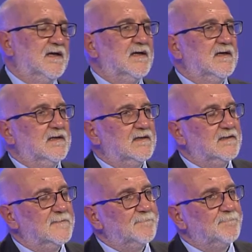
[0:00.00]
this
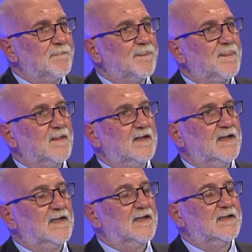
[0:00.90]
epigenome
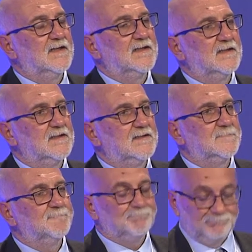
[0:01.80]
in the
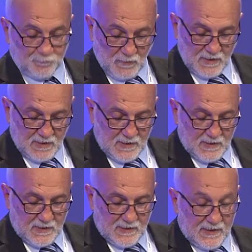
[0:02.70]
Alzheimer's disease, for
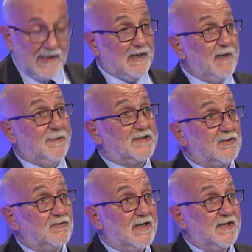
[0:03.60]
example. Then we
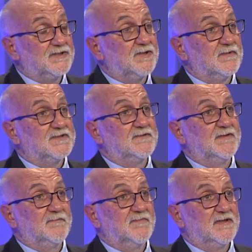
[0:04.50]
have to
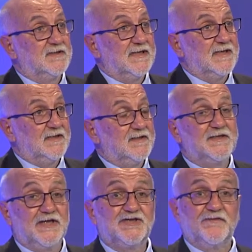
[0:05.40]
correlate this
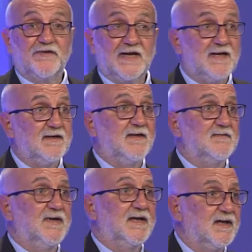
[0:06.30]
with a specific
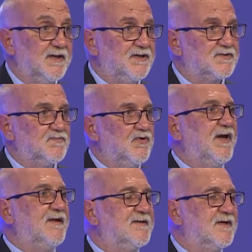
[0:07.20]

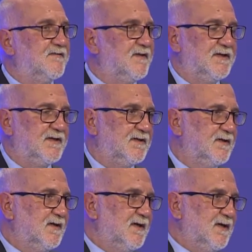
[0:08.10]
environmental
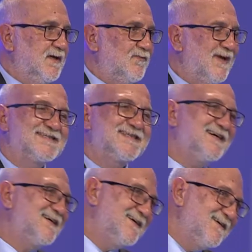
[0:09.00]
situation. We have to
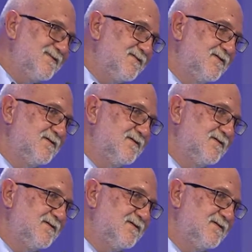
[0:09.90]
decipher